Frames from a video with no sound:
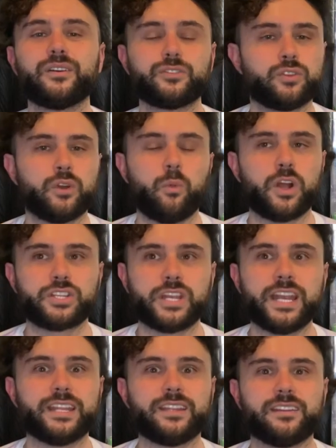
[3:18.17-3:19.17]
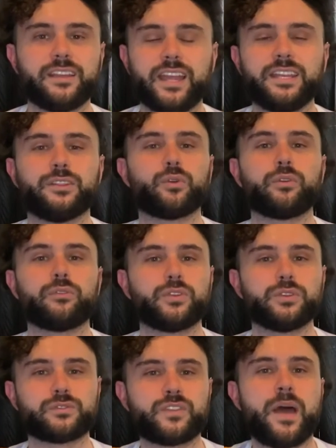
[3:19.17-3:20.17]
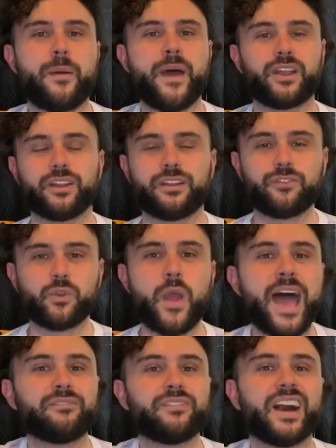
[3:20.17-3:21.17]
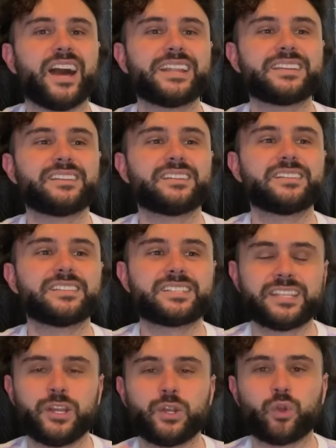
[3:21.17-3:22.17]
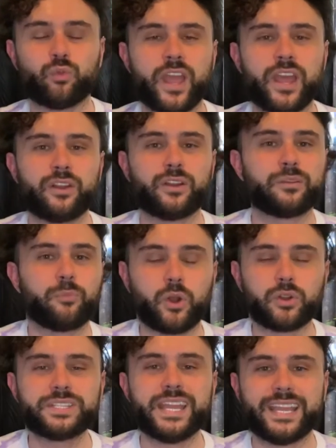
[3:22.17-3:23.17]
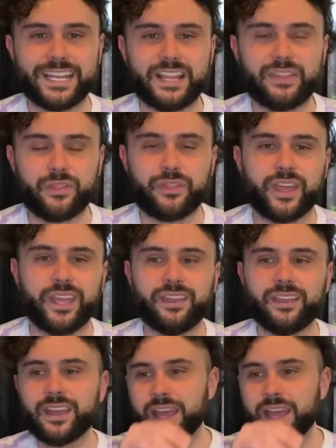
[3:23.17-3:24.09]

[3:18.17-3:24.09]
Don't watch any of the reviews, for that matter, if you have not seen or read or partaken in the thing.